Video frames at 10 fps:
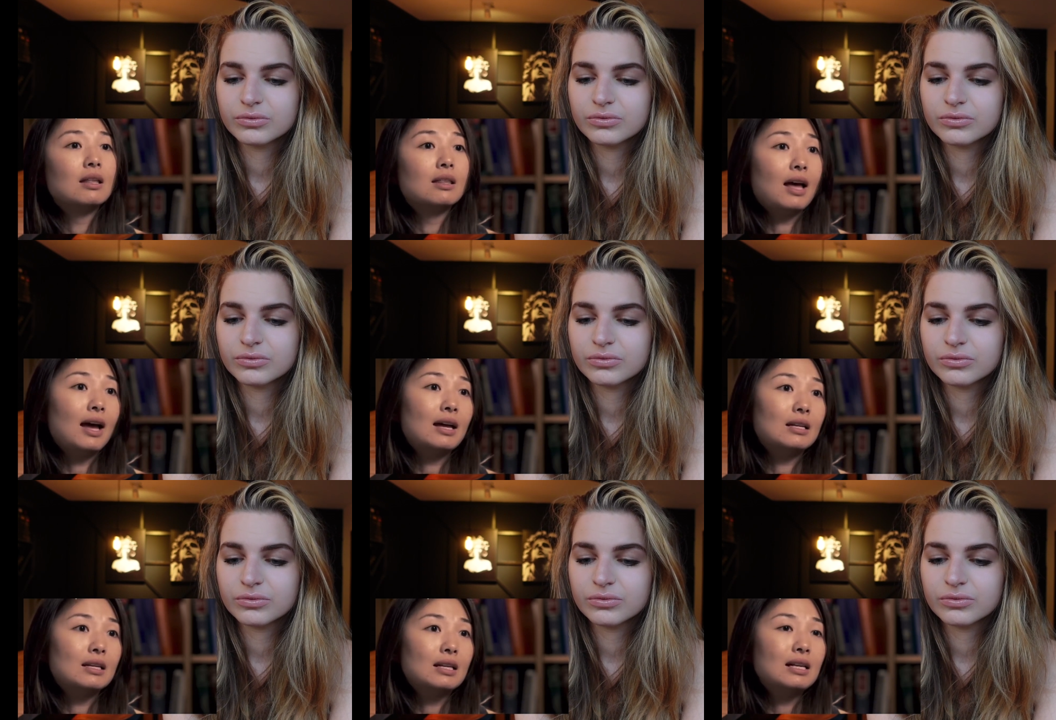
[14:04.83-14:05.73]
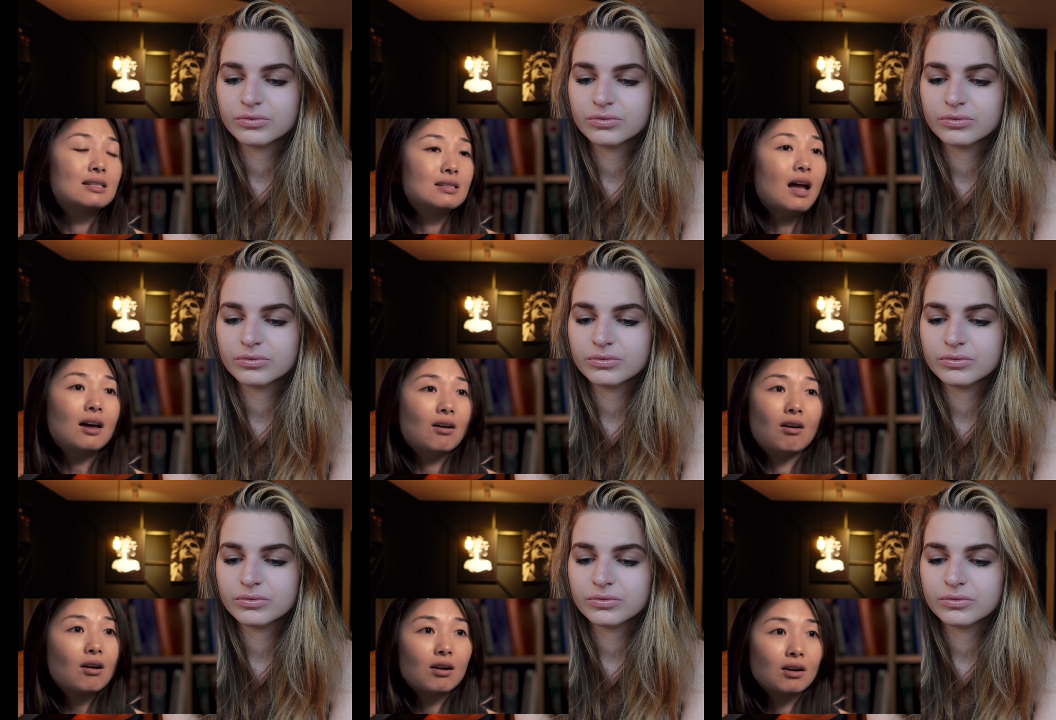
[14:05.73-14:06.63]
Speaker 1: that it's not
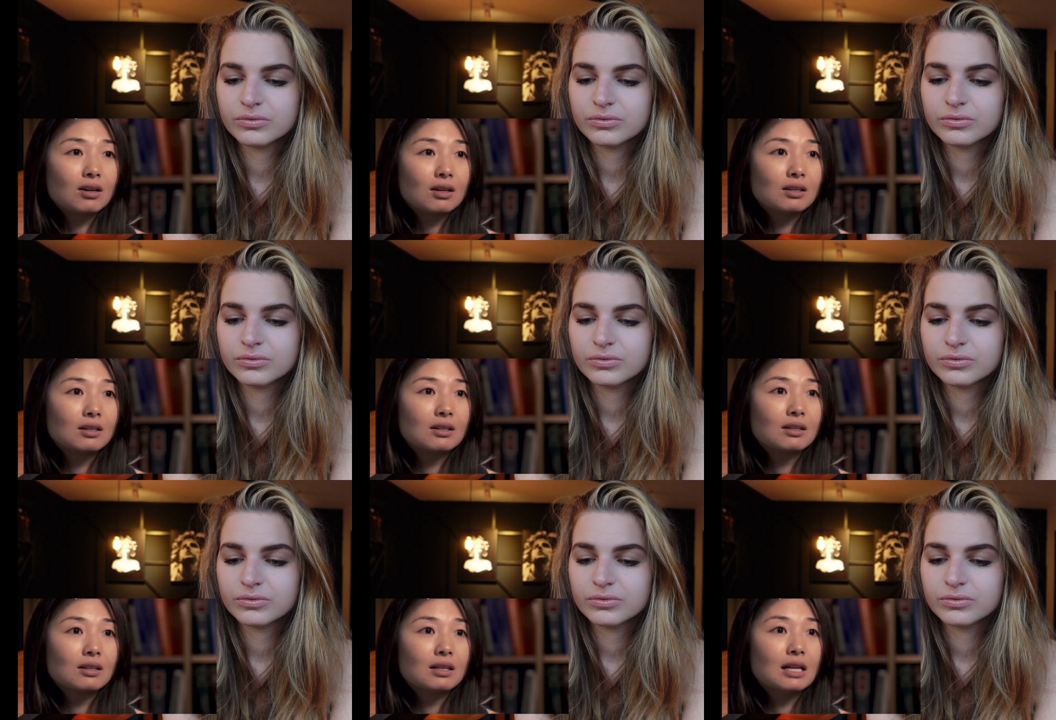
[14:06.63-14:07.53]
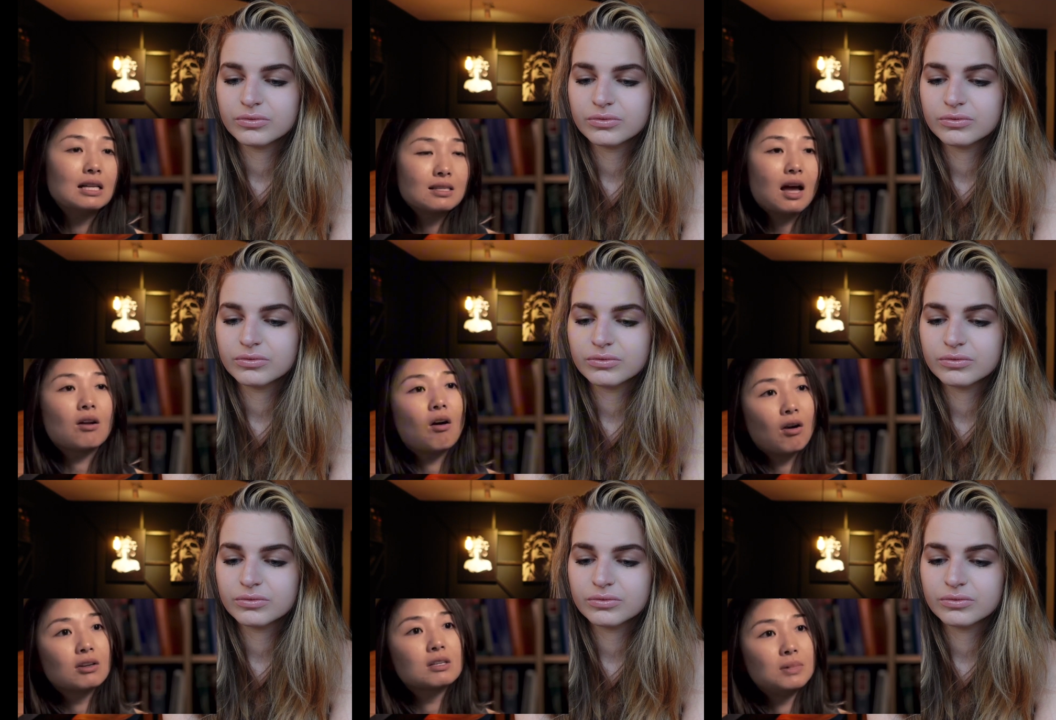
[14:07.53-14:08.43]
hard it's not
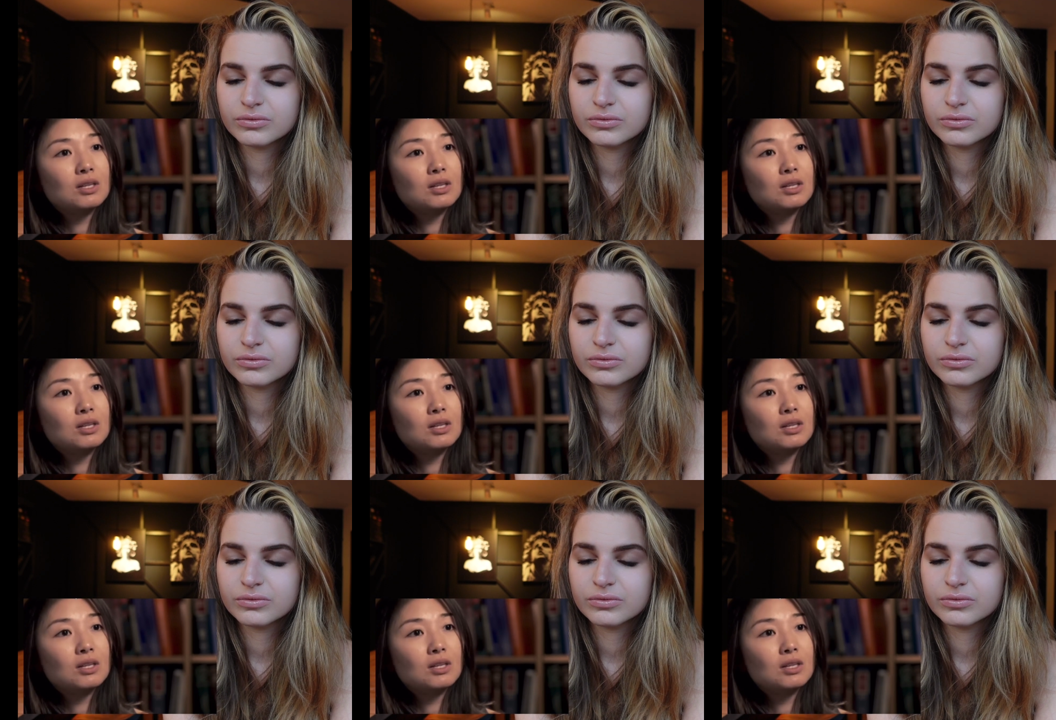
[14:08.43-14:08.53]
hard to be